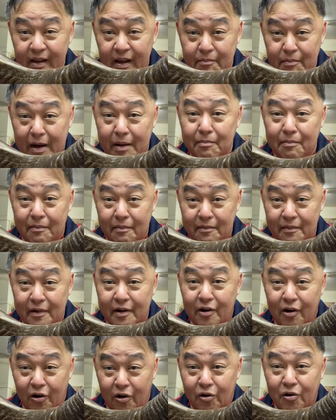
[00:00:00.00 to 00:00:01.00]
but
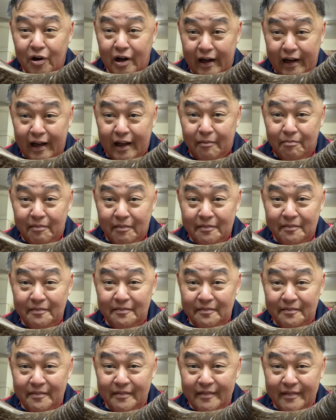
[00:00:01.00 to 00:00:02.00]
all clean up.
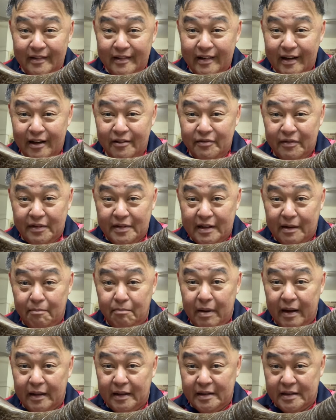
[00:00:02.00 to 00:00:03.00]
Yeah, with some
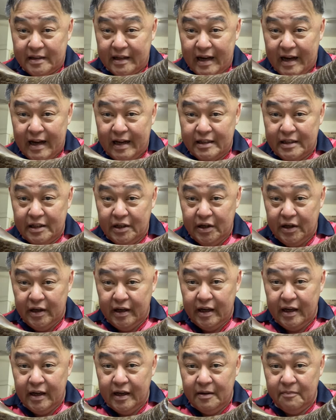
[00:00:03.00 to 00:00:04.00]
petal scars here and
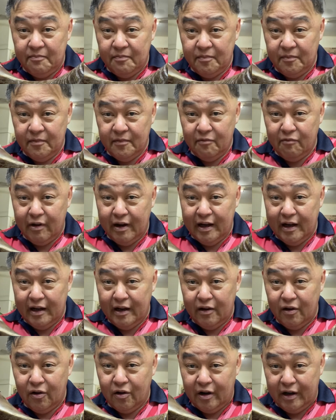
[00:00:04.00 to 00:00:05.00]
there, where they
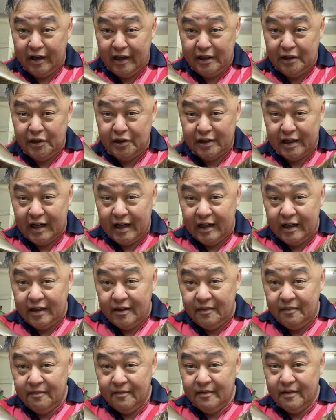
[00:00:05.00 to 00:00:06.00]
knock against each
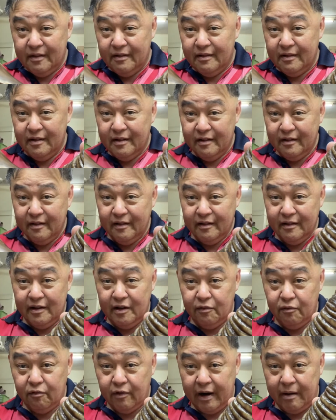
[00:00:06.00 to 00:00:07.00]
other, they
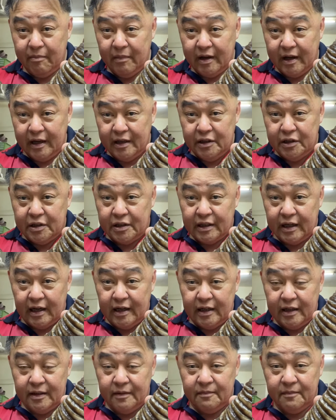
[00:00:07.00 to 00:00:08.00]
ram against each
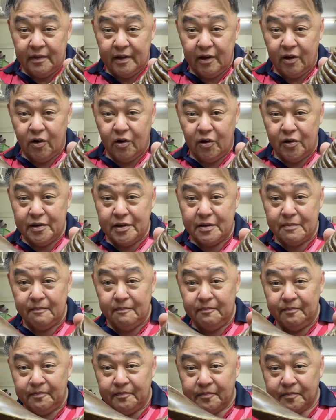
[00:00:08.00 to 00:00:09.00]
other, the horns,
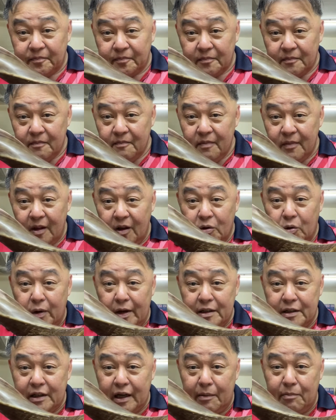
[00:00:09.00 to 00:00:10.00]
to
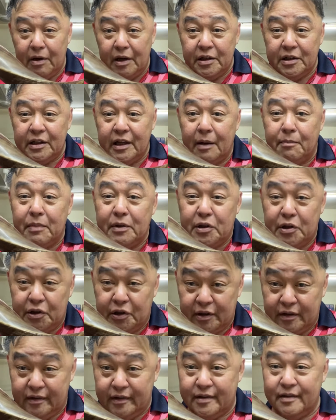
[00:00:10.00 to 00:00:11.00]
establish their
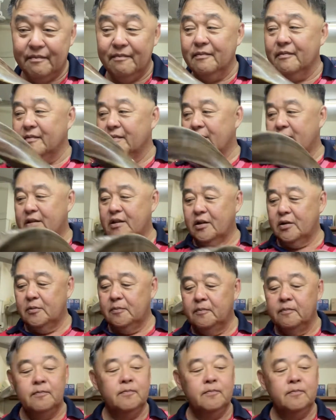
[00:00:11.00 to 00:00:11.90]
positions. So,